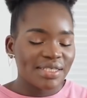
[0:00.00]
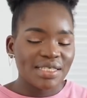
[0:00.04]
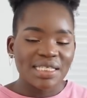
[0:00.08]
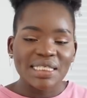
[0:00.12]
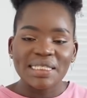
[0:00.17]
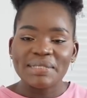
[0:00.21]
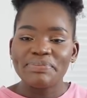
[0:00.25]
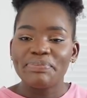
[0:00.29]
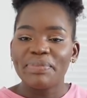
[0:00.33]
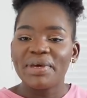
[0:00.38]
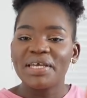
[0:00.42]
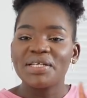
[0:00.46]

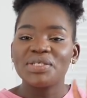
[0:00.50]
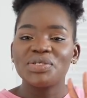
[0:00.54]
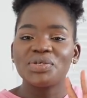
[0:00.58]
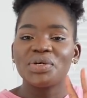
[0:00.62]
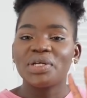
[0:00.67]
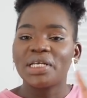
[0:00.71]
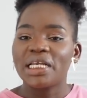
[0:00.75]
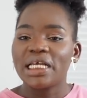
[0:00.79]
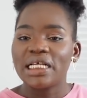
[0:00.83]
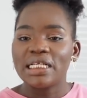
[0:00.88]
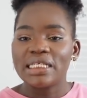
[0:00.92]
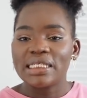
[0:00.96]
Just paint
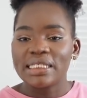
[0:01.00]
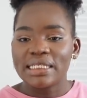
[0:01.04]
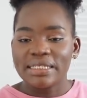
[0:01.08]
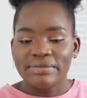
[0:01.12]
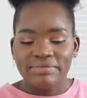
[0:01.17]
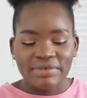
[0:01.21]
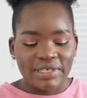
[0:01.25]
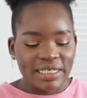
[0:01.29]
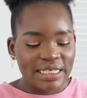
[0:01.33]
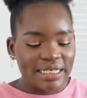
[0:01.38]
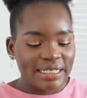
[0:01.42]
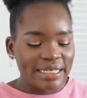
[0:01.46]
your nails
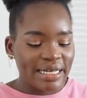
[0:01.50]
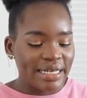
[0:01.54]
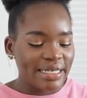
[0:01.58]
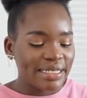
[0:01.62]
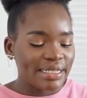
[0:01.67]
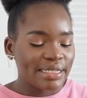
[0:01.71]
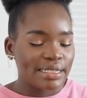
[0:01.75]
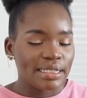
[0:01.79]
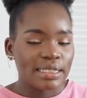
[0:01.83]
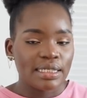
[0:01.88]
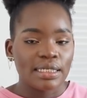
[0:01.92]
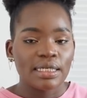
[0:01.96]
really
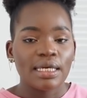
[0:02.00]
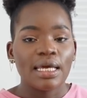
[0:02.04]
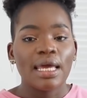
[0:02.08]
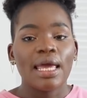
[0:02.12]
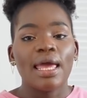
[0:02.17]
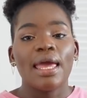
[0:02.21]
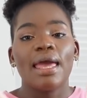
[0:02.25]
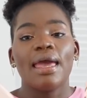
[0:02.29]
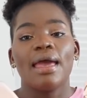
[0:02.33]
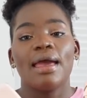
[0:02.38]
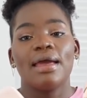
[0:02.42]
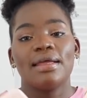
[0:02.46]
nicely
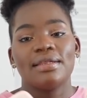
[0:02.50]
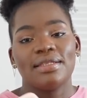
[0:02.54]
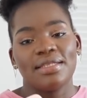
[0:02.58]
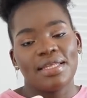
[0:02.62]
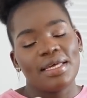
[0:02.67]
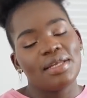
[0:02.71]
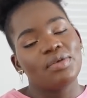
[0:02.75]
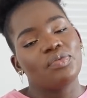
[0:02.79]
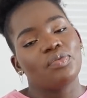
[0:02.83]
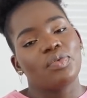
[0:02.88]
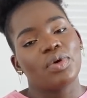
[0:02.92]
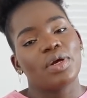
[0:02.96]
and
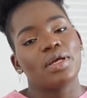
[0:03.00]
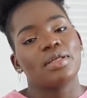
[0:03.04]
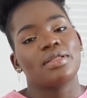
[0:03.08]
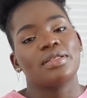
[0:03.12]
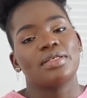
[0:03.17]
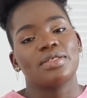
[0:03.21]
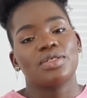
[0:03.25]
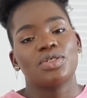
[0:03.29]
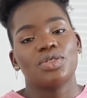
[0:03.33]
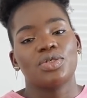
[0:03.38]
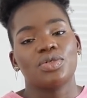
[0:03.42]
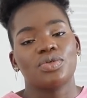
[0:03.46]
then wear
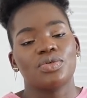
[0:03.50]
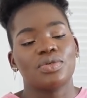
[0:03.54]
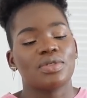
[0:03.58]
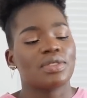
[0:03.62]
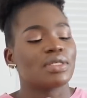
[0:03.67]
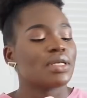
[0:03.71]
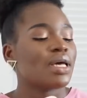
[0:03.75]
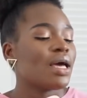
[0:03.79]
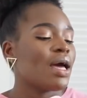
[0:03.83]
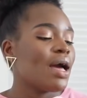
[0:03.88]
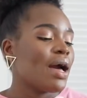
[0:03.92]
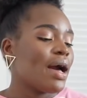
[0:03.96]
these
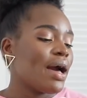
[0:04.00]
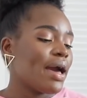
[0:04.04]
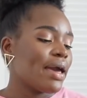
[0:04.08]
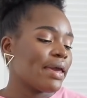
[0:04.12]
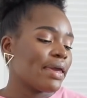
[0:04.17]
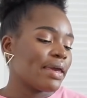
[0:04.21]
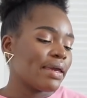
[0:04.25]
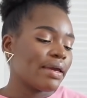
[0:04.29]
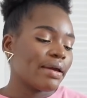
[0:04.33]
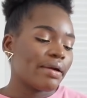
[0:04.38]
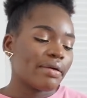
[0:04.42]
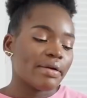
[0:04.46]
shoes, I
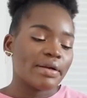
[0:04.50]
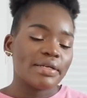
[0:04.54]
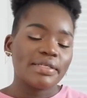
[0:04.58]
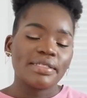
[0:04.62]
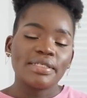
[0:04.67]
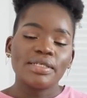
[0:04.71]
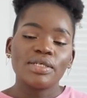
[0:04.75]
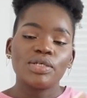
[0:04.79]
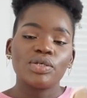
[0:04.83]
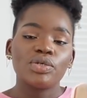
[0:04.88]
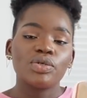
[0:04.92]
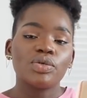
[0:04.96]
can
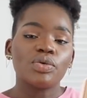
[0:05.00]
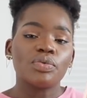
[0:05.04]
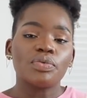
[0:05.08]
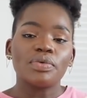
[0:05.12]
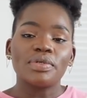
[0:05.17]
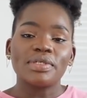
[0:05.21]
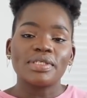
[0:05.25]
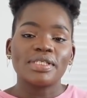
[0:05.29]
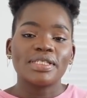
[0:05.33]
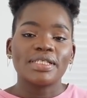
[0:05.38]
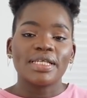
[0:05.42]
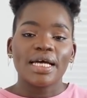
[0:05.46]
guarantee you
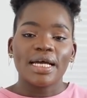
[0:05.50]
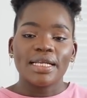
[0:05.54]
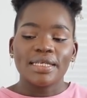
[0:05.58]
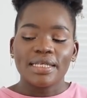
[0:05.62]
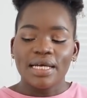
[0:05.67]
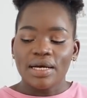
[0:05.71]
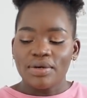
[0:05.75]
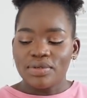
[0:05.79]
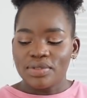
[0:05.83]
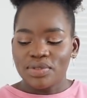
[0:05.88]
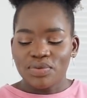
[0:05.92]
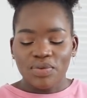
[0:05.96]
will stand
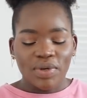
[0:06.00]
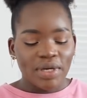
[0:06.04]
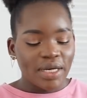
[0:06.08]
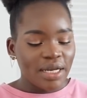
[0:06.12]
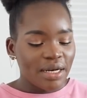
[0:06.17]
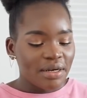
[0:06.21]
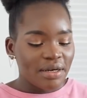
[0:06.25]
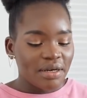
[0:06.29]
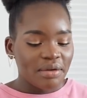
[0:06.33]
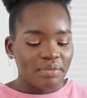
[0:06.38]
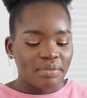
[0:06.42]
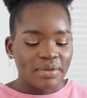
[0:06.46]
out
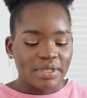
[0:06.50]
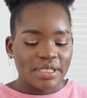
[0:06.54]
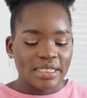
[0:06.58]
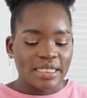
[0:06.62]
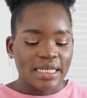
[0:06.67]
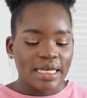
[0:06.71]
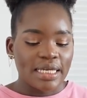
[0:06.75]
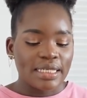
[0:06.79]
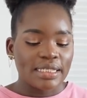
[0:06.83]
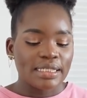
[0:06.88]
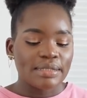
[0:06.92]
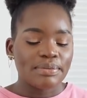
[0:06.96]

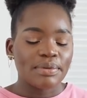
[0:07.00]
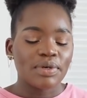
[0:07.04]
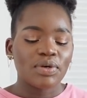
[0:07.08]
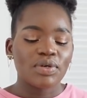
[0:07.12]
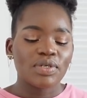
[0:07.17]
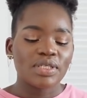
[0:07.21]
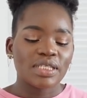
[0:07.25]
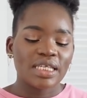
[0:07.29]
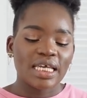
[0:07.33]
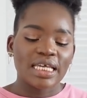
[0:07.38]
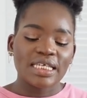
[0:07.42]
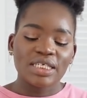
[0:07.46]
100%,
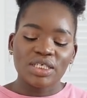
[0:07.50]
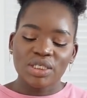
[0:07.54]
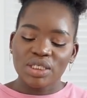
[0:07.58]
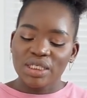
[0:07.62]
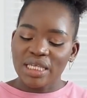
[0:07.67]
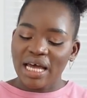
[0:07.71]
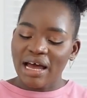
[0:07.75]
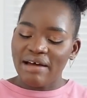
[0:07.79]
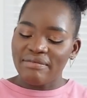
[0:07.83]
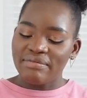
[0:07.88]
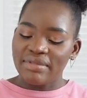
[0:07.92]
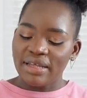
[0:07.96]
because they just
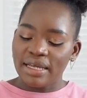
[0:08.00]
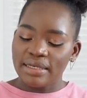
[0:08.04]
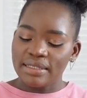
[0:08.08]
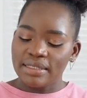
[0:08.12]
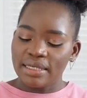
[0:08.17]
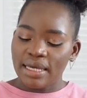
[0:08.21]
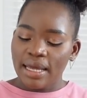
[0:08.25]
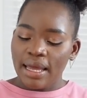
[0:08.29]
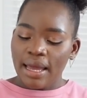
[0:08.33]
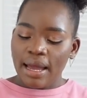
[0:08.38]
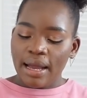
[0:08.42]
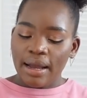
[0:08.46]
have
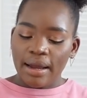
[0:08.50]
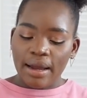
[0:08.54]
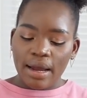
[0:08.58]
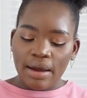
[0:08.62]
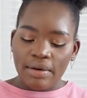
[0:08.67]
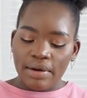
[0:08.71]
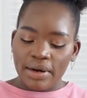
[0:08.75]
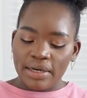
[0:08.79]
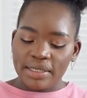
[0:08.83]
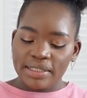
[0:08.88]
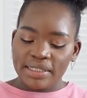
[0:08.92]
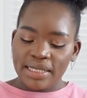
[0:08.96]
that
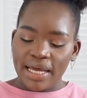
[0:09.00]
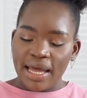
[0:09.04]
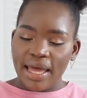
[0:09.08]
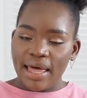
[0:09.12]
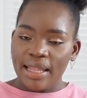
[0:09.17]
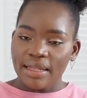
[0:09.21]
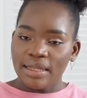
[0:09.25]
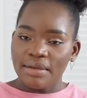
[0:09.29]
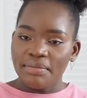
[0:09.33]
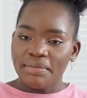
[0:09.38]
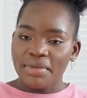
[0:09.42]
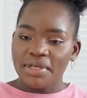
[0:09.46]
character
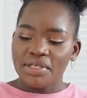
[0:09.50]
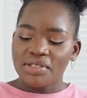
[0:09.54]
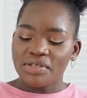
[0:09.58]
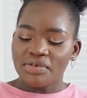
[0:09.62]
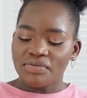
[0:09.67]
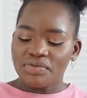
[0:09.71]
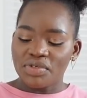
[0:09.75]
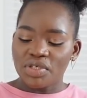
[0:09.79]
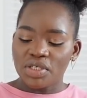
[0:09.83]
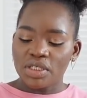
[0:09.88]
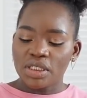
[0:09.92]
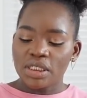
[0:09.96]
element
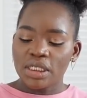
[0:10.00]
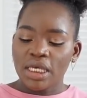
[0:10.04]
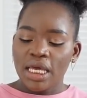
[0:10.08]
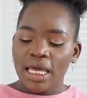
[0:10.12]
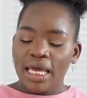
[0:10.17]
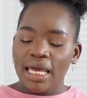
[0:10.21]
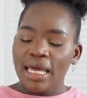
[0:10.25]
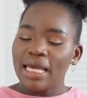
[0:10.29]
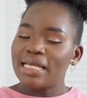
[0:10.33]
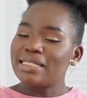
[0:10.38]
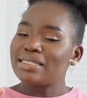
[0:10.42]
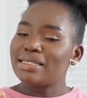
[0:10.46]
of just,
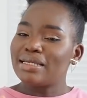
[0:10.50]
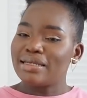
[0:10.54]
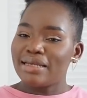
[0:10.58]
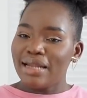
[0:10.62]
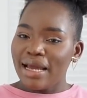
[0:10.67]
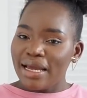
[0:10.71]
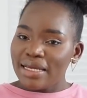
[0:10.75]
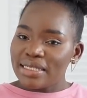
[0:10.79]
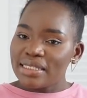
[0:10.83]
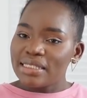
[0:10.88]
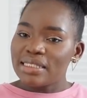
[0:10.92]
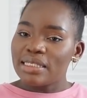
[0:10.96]
it's a
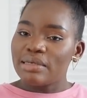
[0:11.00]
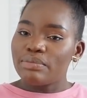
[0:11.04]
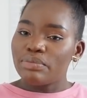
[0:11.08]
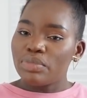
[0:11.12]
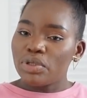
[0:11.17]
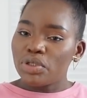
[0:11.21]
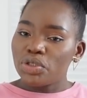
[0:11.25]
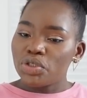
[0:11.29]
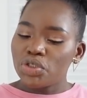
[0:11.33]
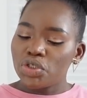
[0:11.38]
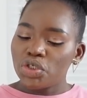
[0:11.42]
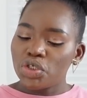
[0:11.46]
nice
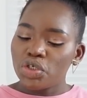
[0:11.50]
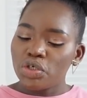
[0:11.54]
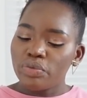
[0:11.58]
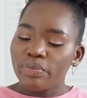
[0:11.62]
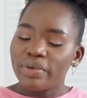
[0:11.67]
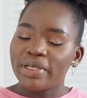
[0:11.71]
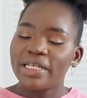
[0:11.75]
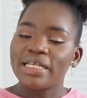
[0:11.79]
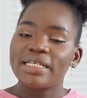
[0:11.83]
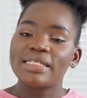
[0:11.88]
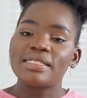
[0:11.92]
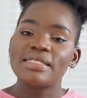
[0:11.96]
simple shoe
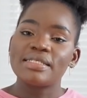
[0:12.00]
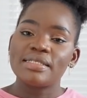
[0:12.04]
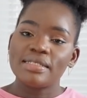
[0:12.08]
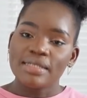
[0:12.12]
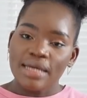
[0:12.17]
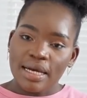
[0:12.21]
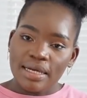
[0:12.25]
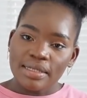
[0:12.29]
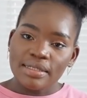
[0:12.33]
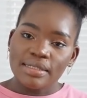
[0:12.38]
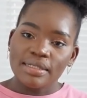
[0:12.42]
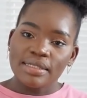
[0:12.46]
but it
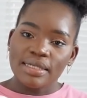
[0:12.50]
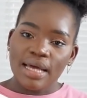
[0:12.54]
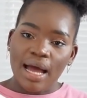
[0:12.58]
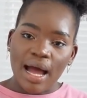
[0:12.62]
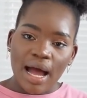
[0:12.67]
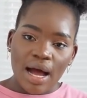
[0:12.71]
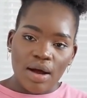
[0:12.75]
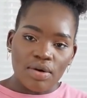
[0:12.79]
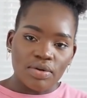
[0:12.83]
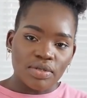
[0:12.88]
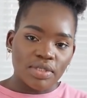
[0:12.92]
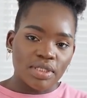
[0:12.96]
stands
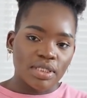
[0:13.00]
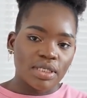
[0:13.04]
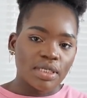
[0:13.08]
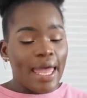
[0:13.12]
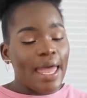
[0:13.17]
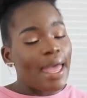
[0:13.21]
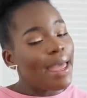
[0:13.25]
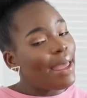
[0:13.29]
out.